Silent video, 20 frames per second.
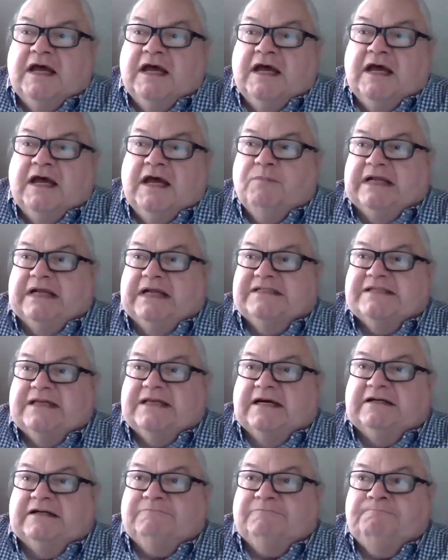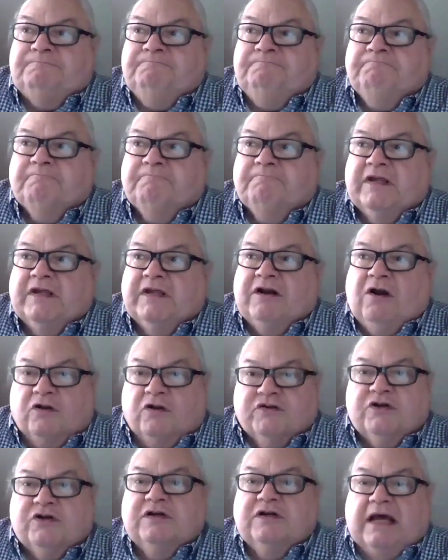but it
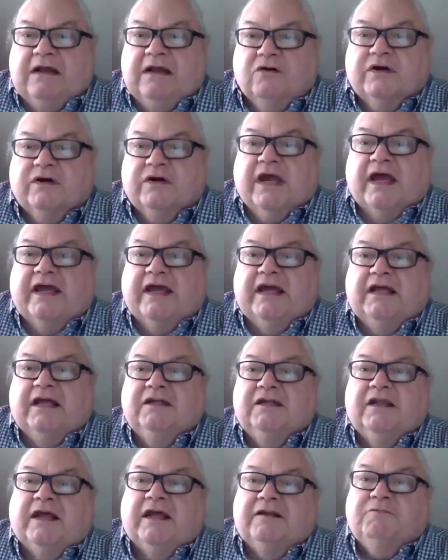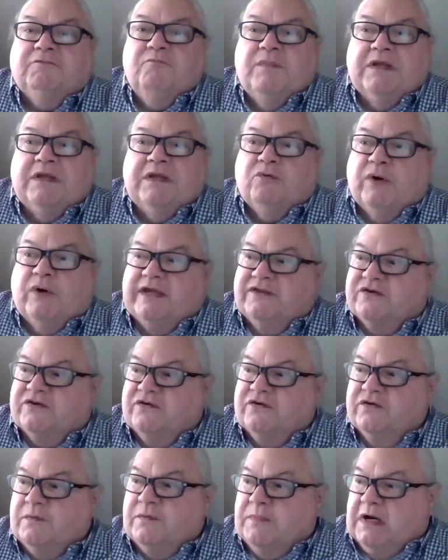all turned out okay. And midway
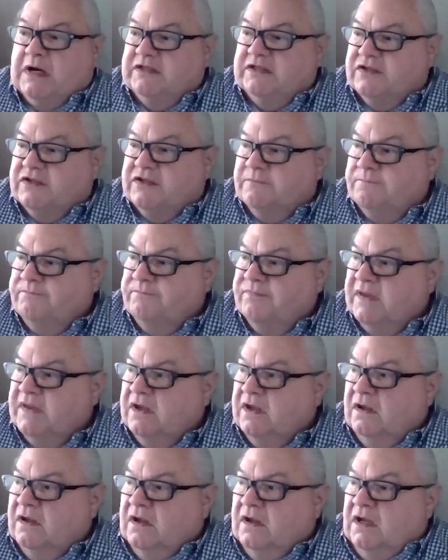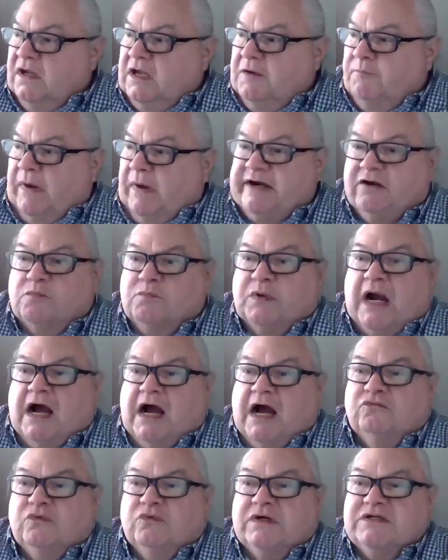through the month, Michael Brown
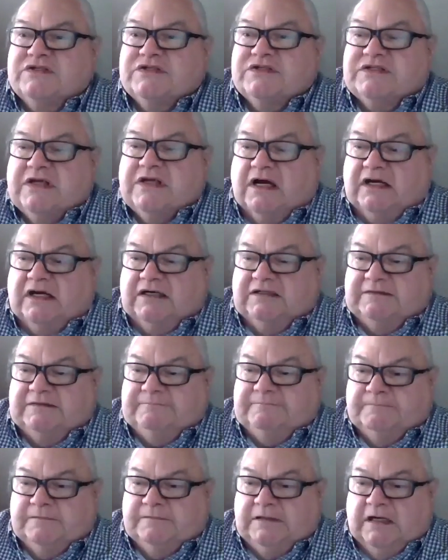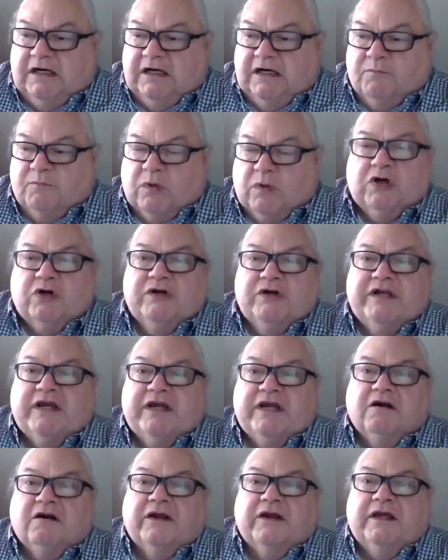was murdered
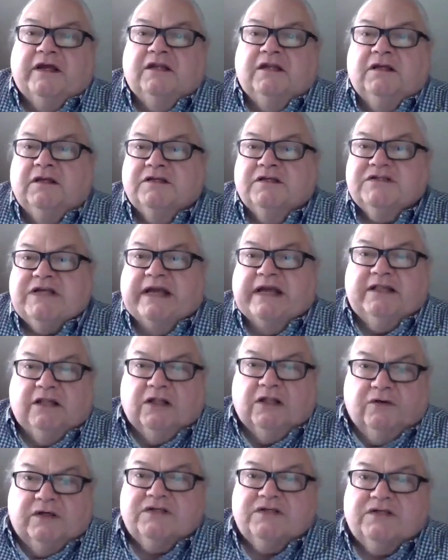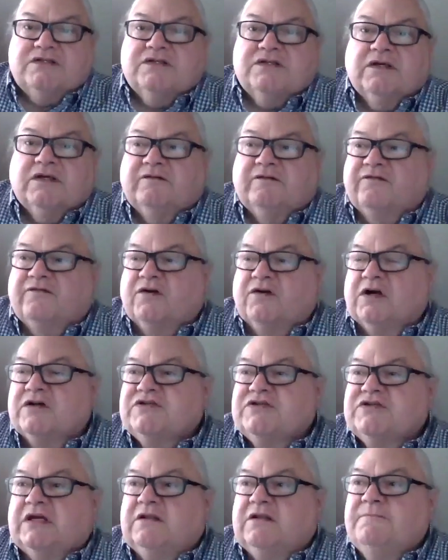here in St. Louis, in
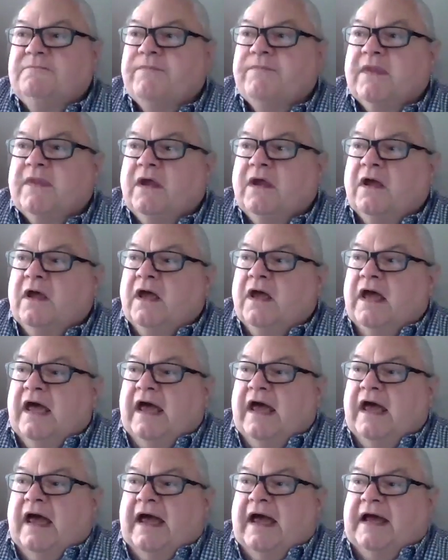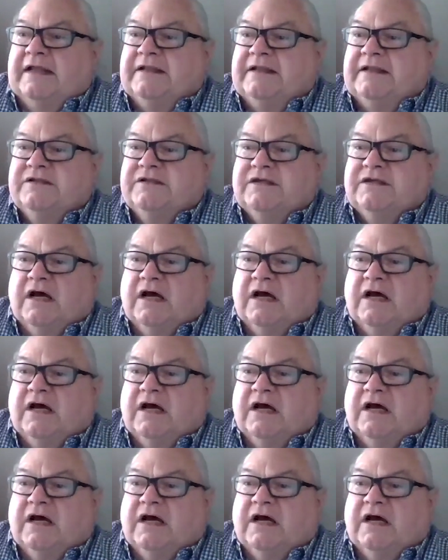Ferguson, and